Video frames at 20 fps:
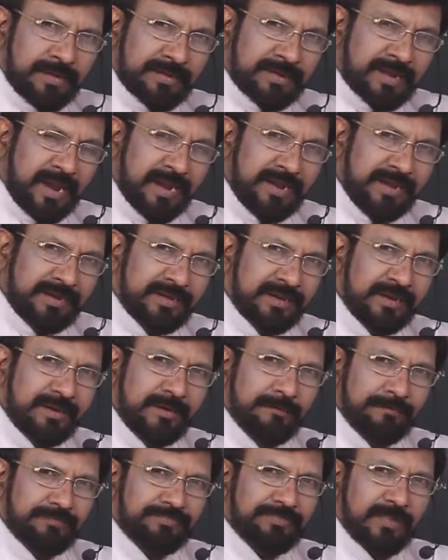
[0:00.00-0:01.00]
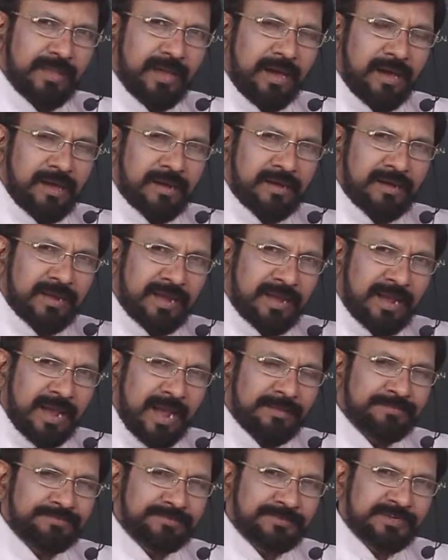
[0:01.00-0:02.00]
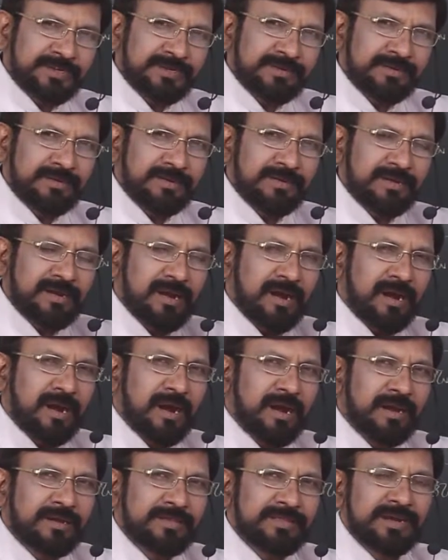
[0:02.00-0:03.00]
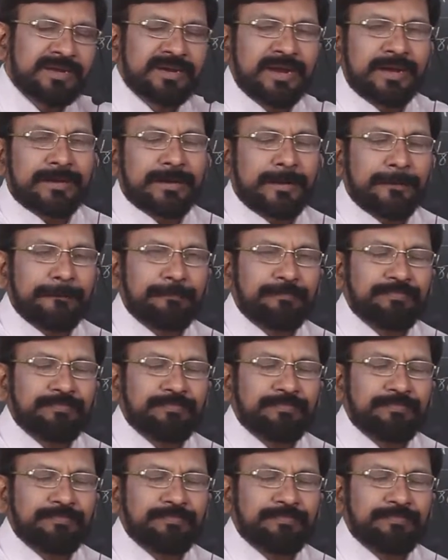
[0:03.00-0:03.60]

title or caption and the data.